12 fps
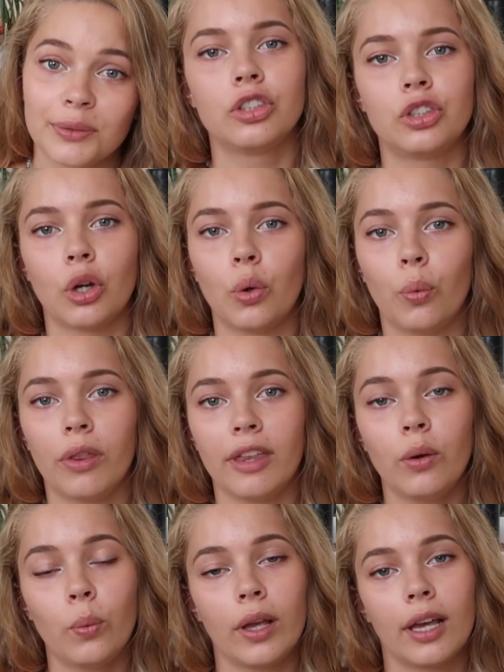So
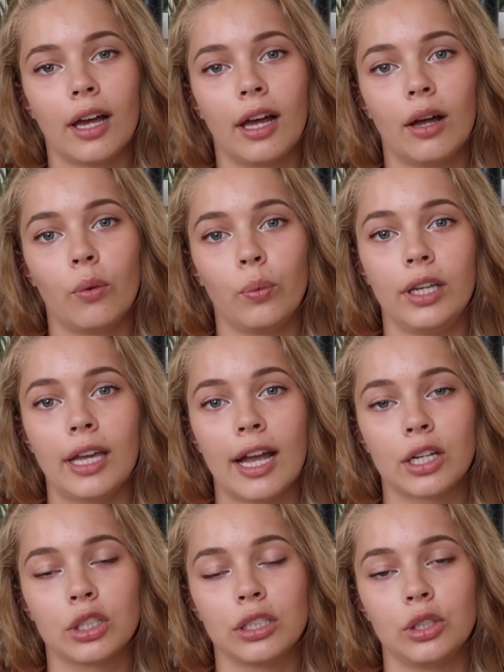within Wicca, we
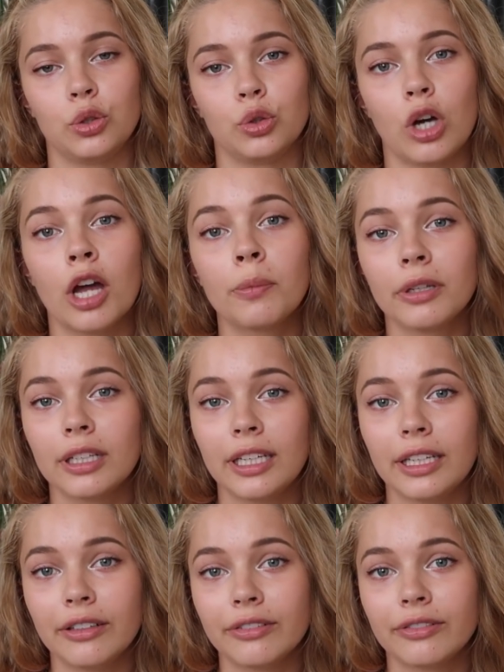actually do not
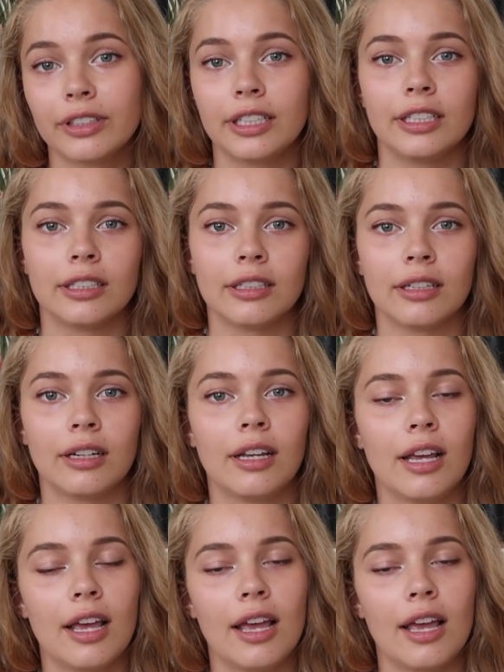believe in